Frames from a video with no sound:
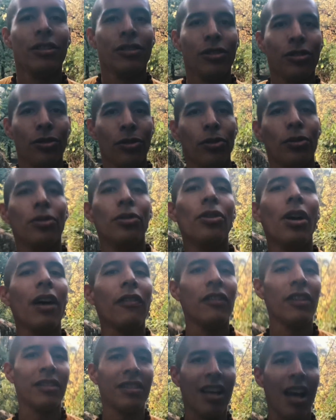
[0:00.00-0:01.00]
So you
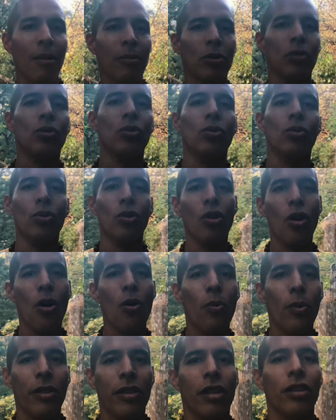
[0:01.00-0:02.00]
have the time to
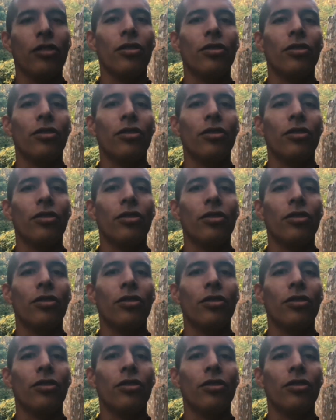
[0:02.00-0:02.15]
go within